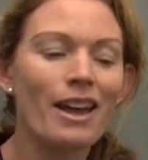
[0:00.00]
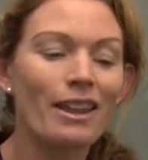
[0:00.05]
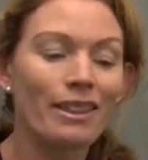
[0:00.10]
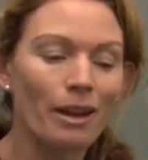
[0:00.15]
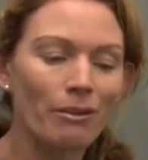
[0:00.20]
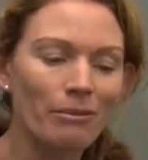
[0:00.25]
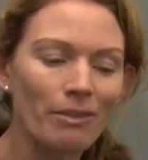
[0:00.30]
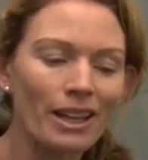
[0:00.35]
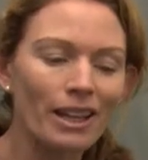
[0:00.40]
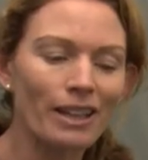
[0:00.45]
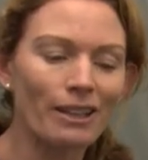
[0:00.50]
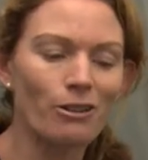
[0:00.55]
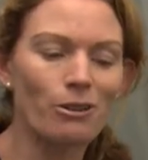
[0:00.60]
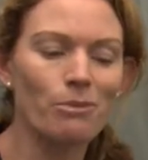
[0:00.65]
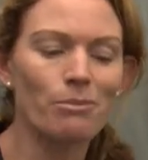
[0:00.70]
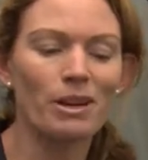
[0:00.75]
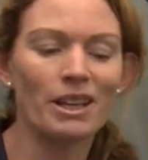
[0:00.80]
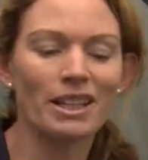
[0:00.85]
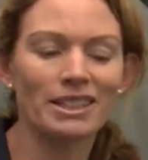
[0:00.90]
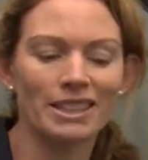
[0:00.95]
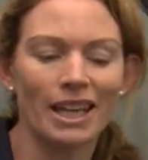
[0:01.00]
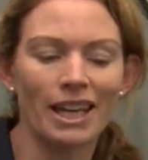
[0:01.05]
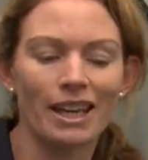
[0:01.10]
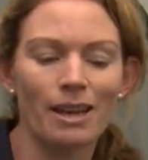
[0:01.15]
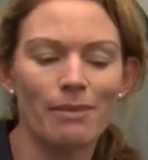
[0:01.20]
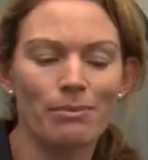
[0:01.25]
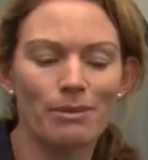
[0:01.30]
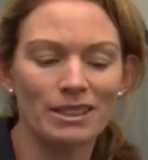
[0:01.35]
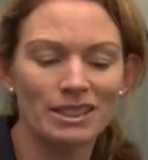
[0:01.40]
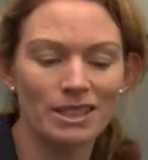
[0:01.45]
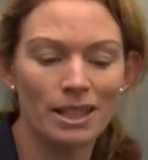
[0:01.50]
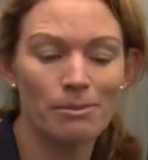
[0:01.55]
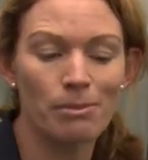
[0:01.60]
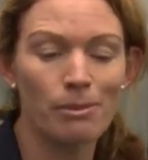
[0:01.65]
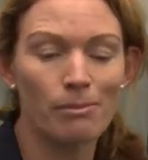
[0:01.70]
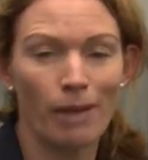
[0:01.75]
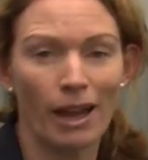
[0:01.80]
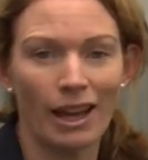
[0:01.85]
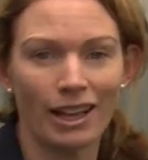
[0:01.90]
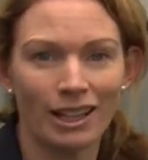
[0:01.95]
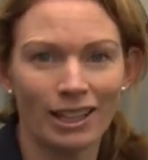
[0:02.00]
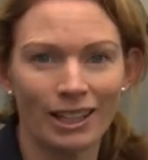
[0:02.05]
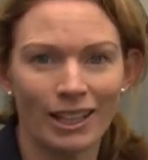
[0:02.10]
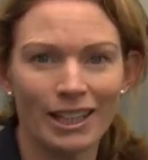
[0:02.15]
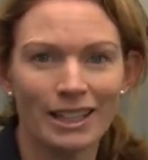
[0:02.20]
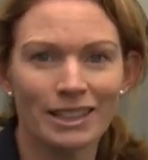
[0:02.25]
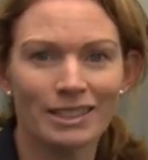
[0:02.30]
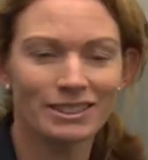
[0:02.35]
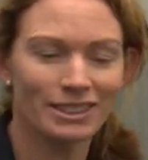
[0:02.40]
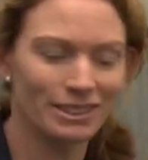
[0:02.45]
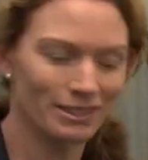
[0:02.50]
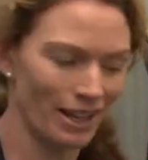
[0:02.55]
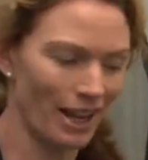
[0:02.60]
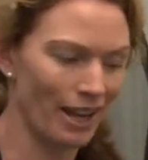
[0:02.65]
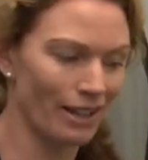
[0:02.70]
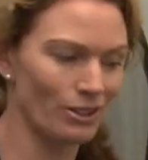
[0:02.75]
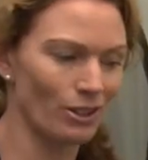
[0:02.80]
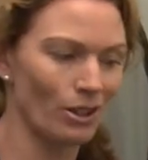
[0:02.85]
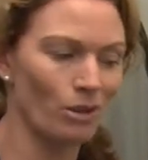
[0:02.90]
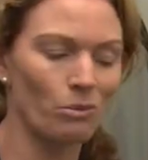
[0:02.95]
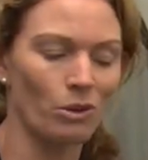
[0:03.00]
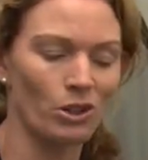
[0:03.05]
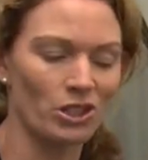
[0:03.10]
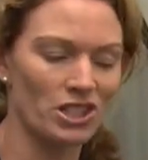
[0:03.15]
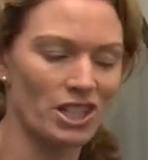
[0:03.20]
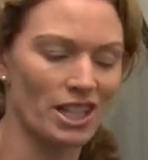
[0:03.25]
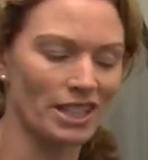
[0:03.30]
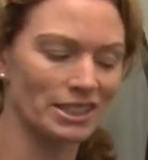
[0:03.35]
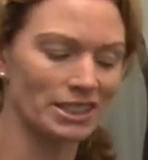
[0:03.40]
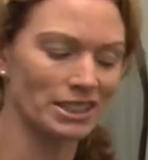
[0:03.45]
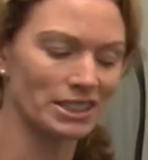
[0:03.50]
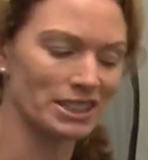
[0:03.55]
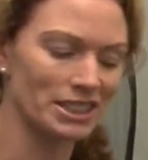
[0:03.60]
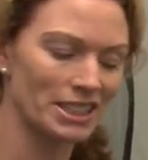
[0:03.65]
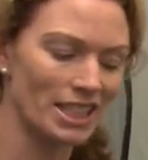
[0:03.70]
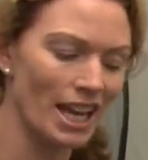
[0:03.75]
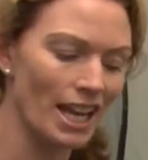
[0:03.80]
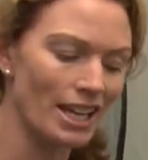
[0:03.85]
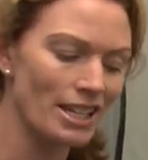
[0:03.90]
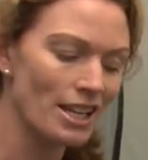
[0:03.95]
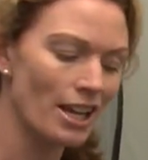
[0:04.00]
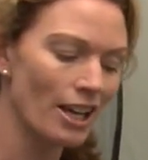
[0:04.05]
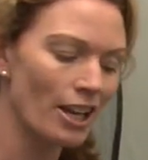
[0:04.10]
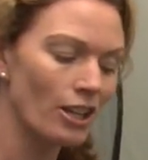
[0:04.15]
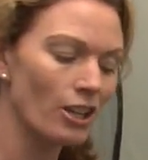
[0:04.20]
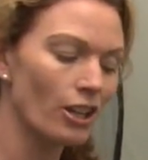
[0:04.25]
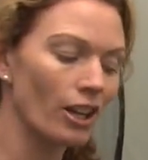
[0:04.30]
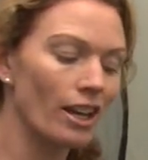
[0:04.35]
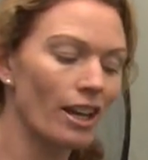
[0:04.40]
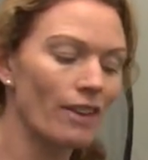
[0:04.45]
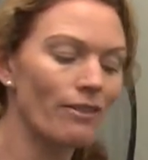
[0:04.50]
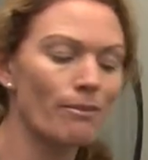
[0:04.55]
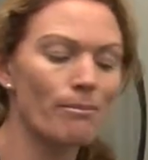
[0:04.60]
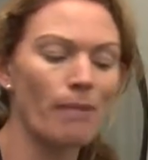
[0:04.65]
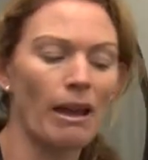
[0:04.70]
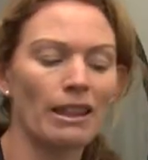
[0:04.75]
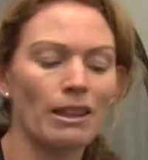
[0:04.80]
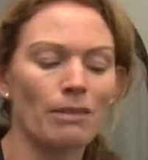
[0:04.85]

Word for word: They're really good because they keep your sleeping bag clean and you can wash these instead. You can even